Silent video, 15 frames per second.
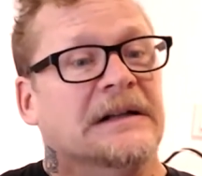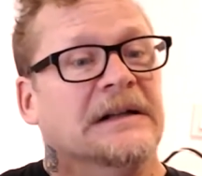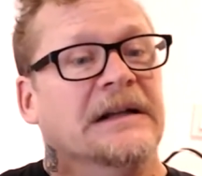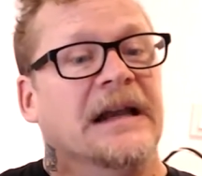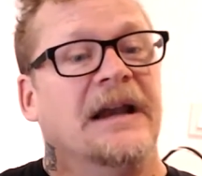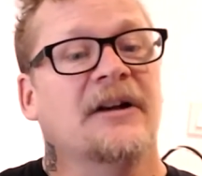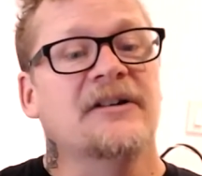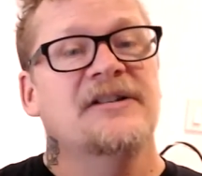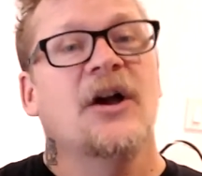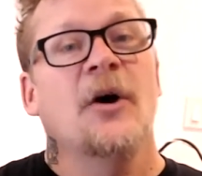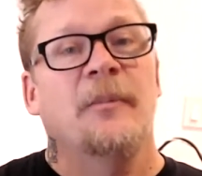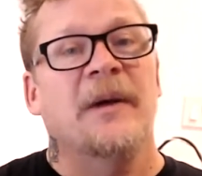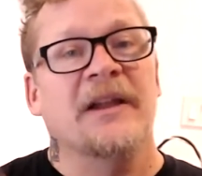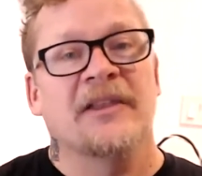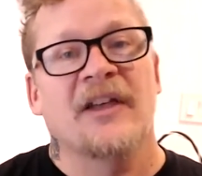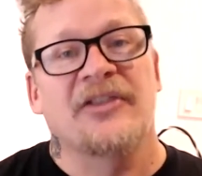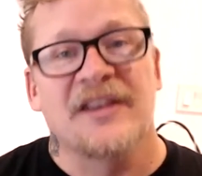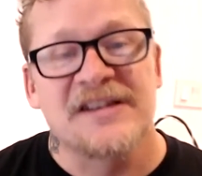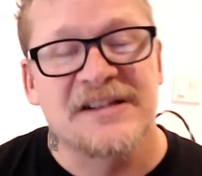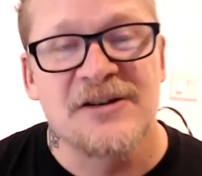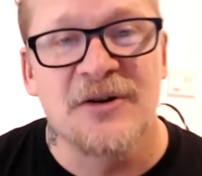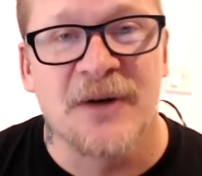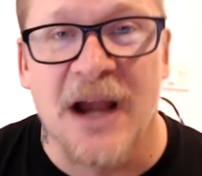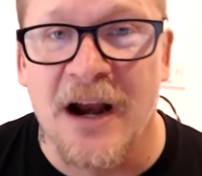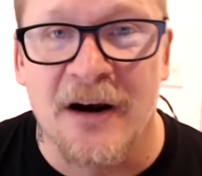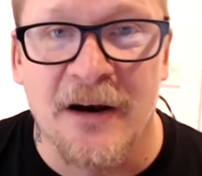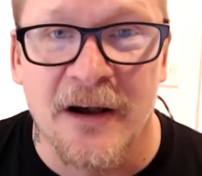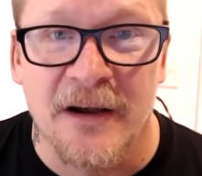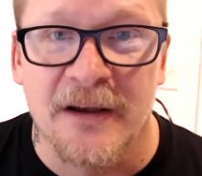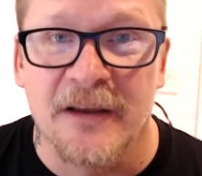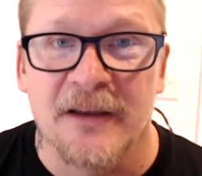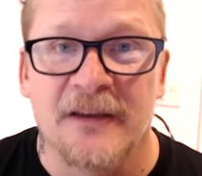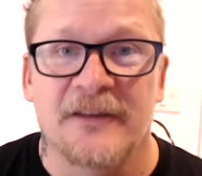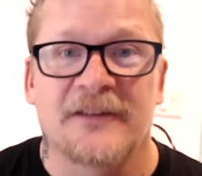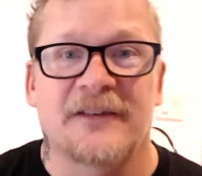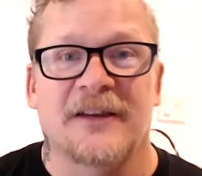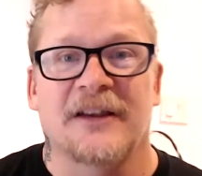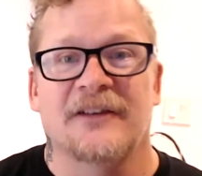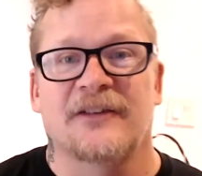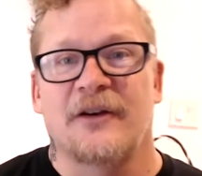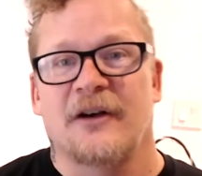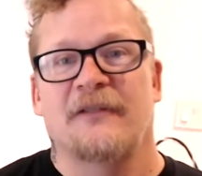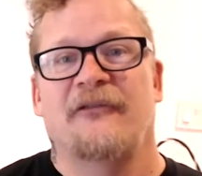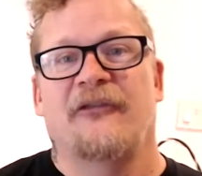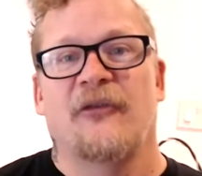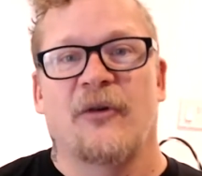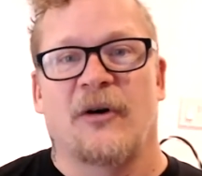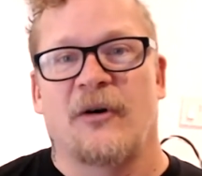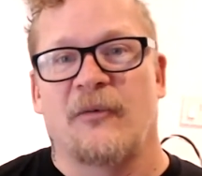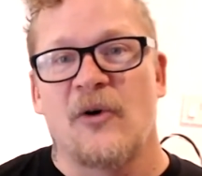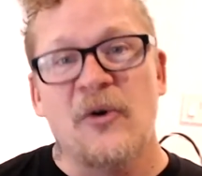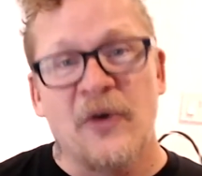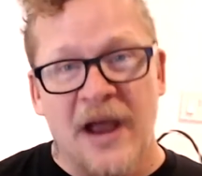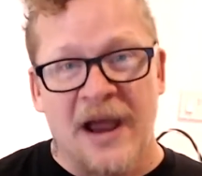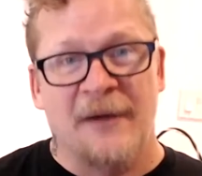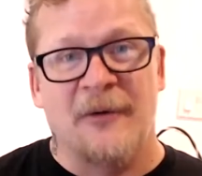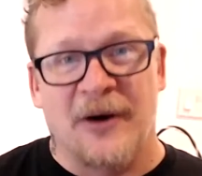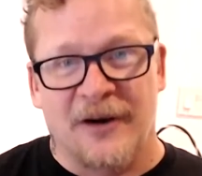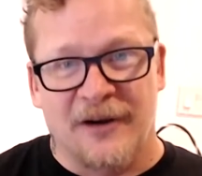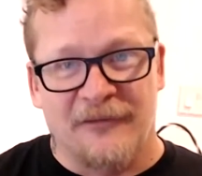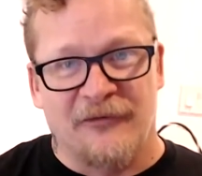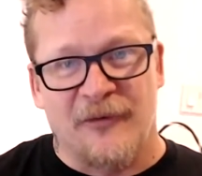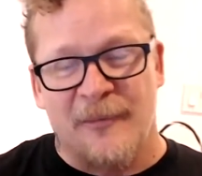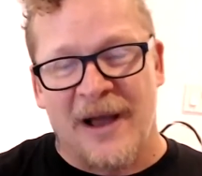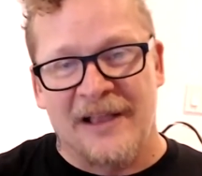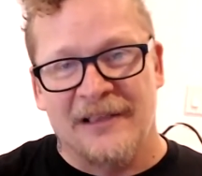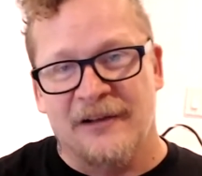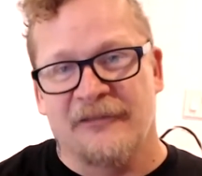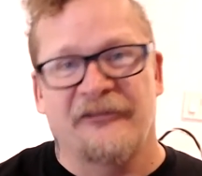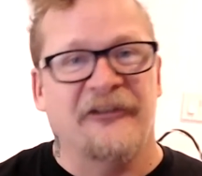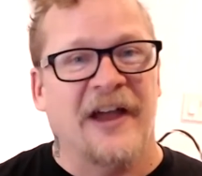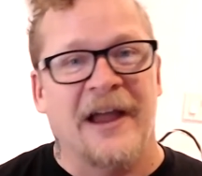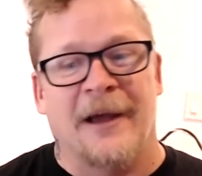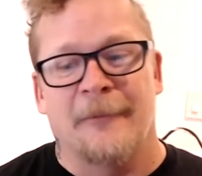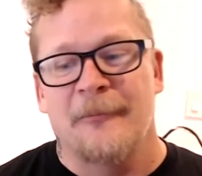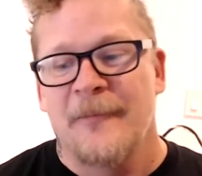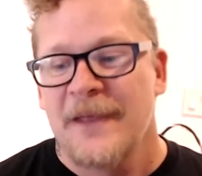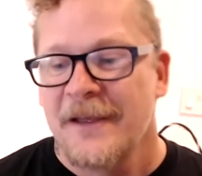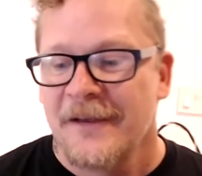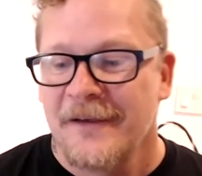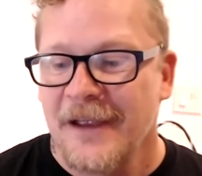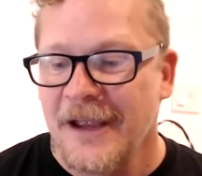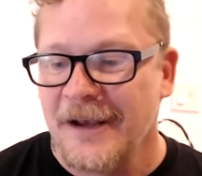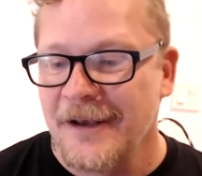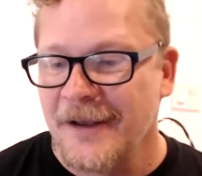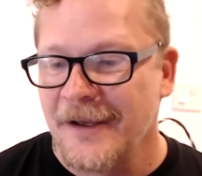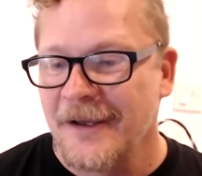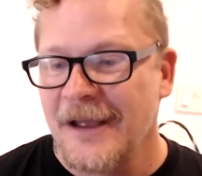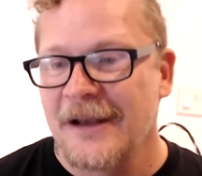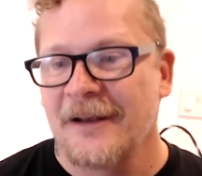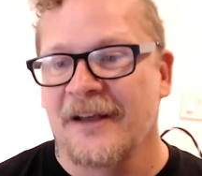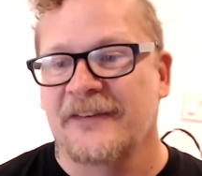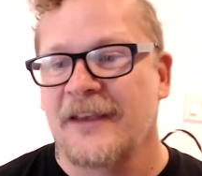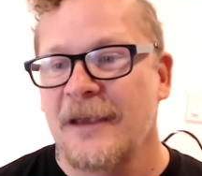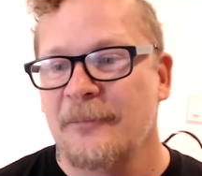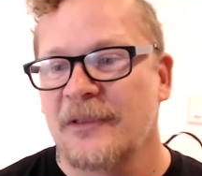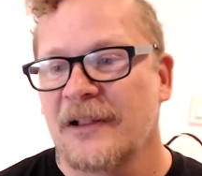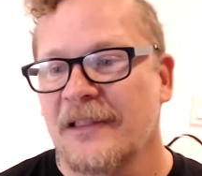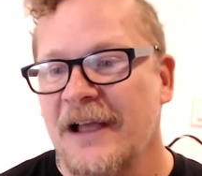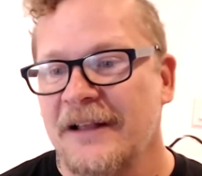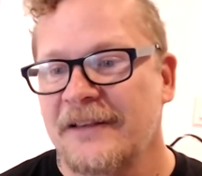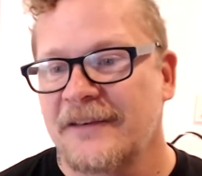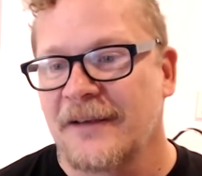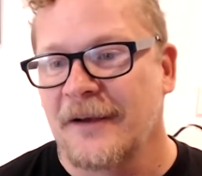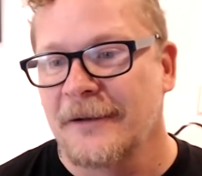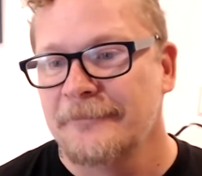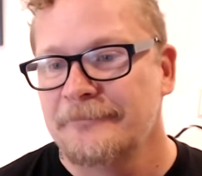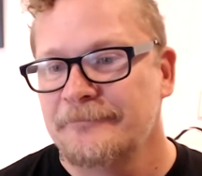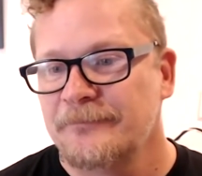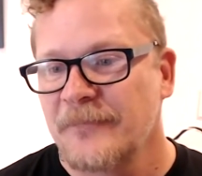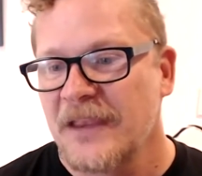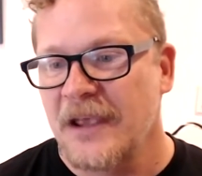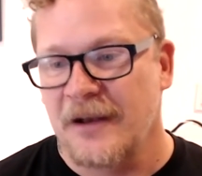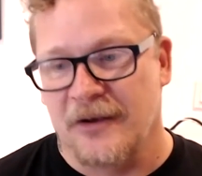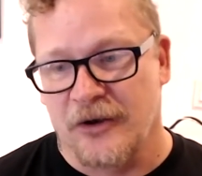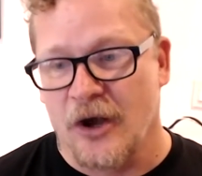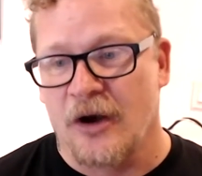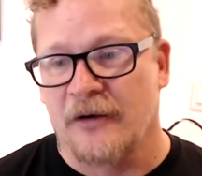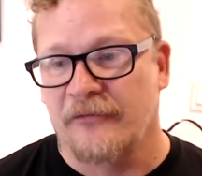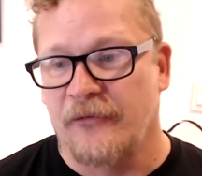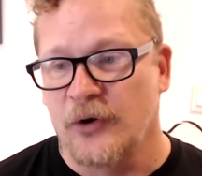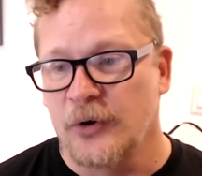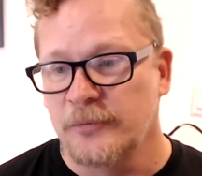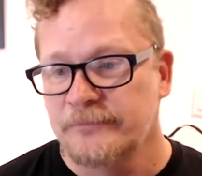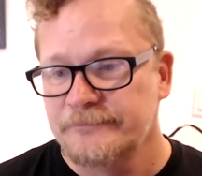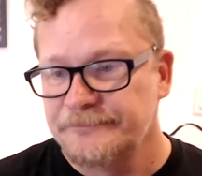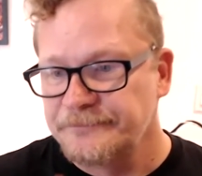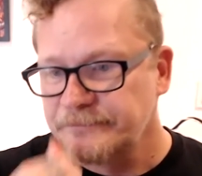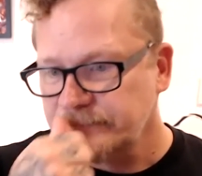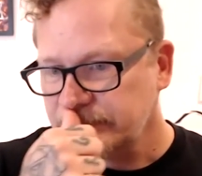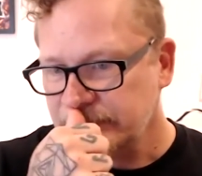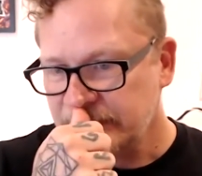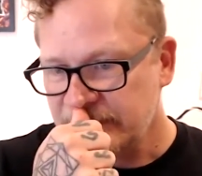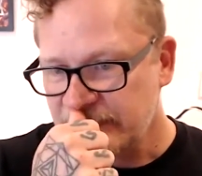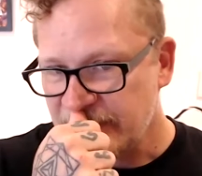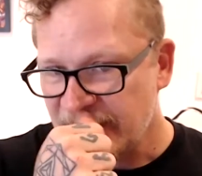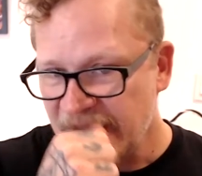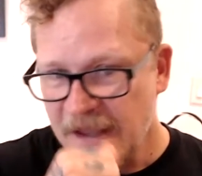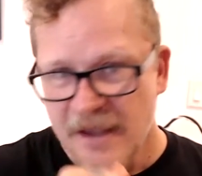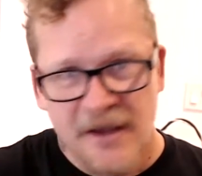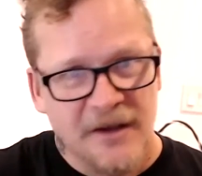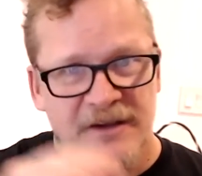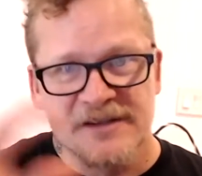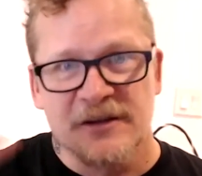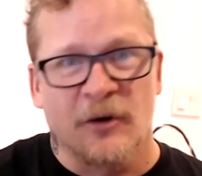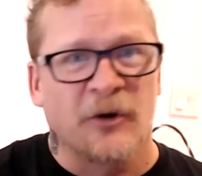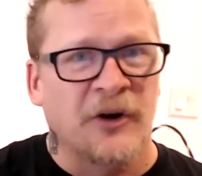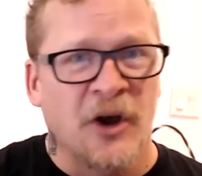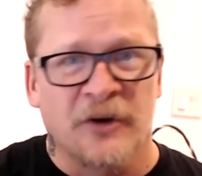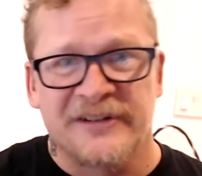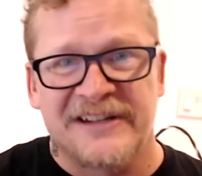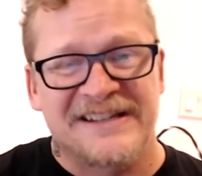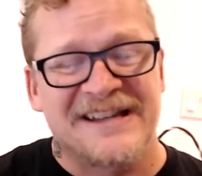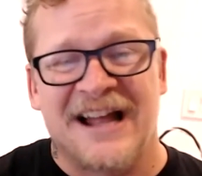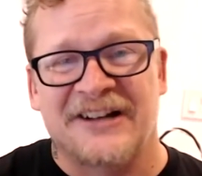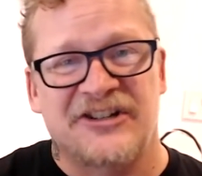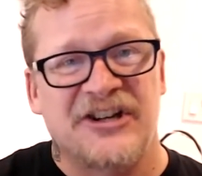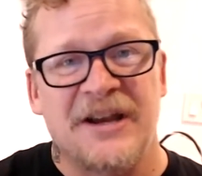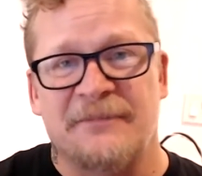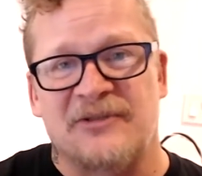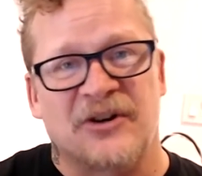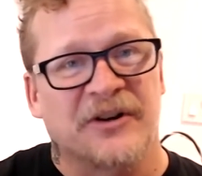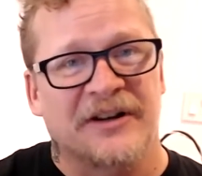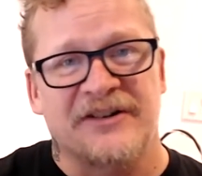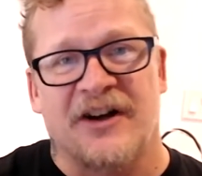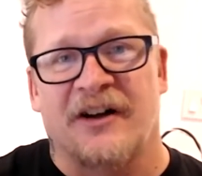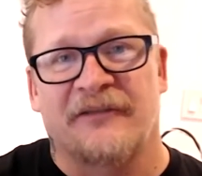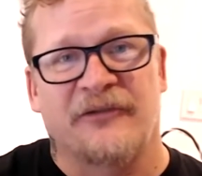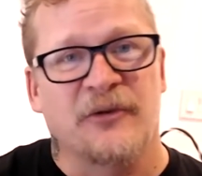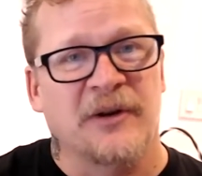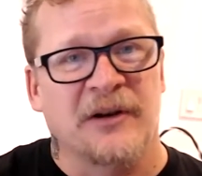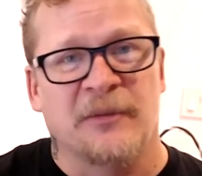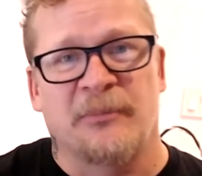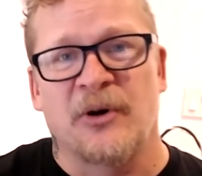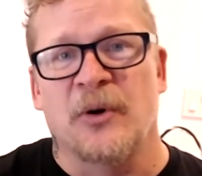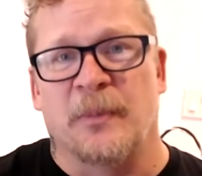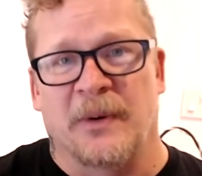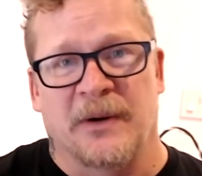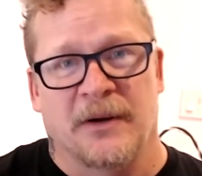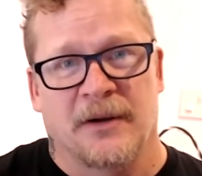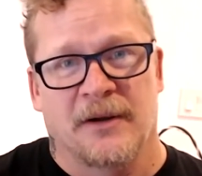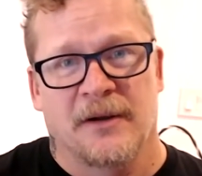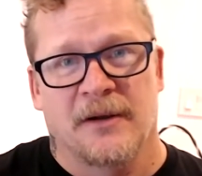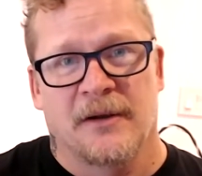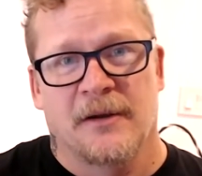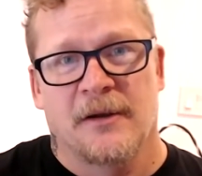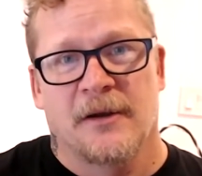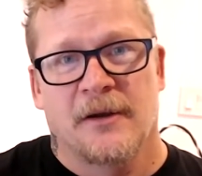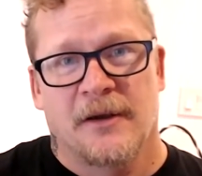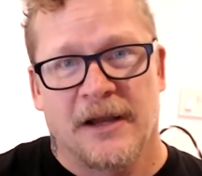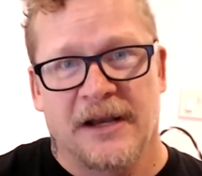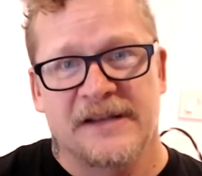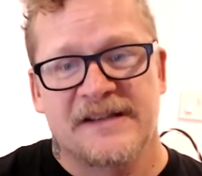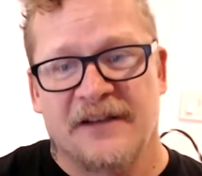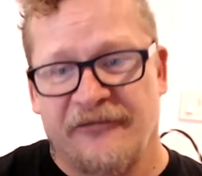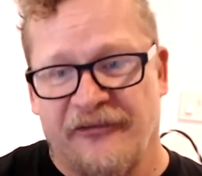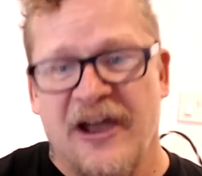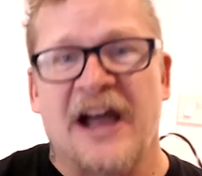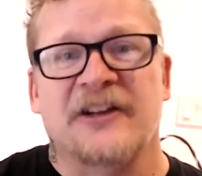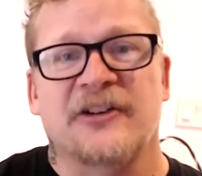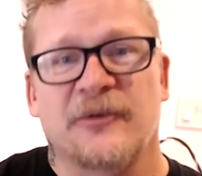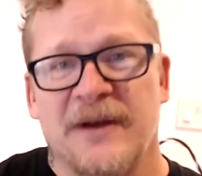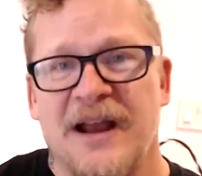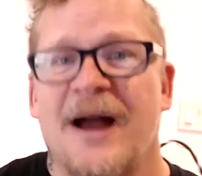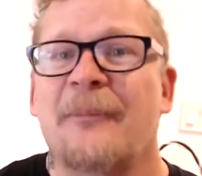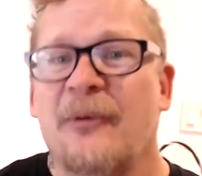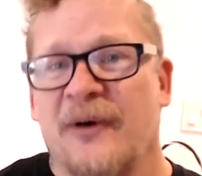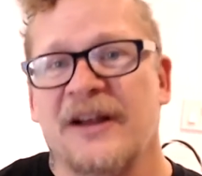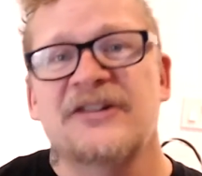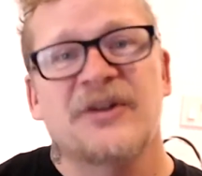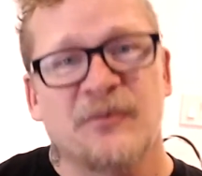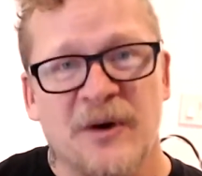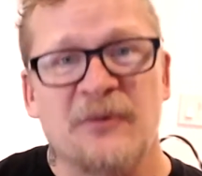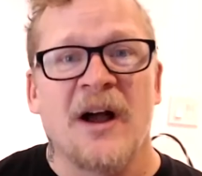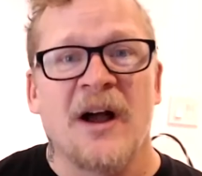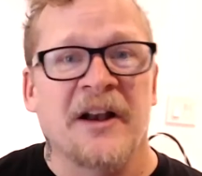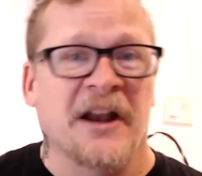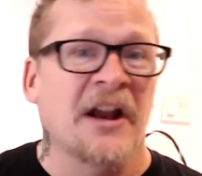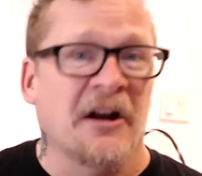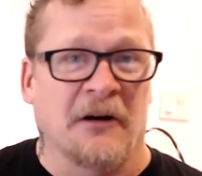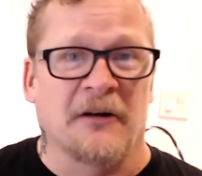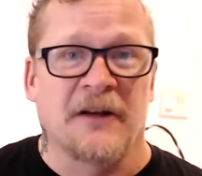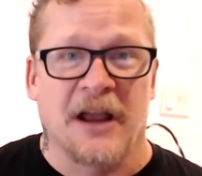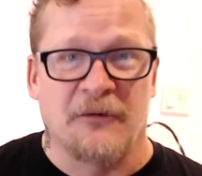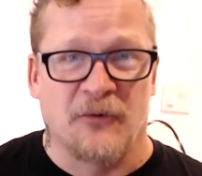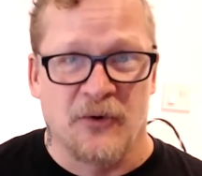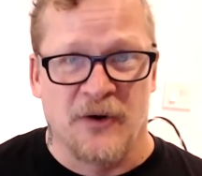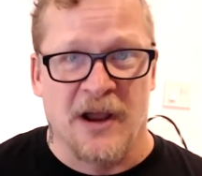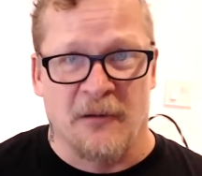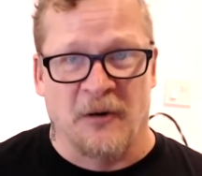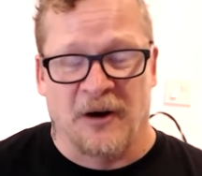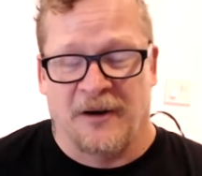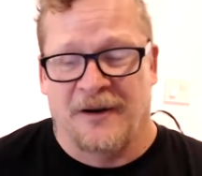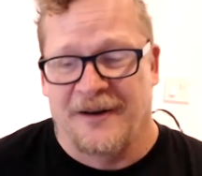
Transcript: here's hoping that this new era is is good for Runehammer, good for my little fam, and uh, and us keeping the lights on, getting dog food. Because Lord knows it's not cheap turning dog food into poop. It is a factory operation we here at Runehammer.